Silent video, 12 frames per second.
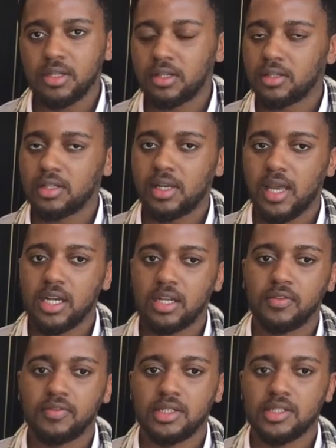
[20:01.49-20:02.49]
up the, the
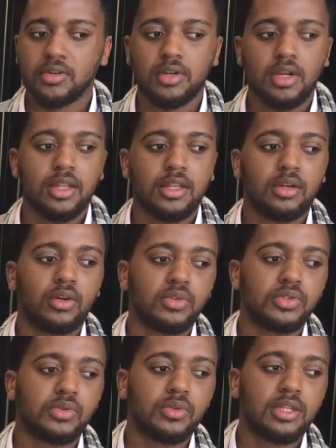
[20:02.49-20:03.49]
lining of the interior, and
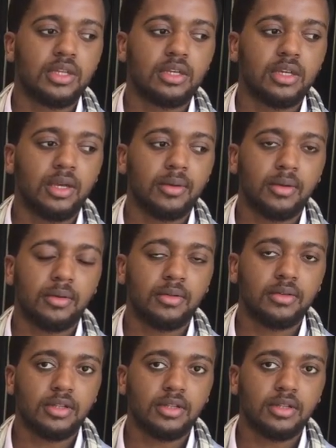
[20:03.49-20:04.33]
then also the, uh,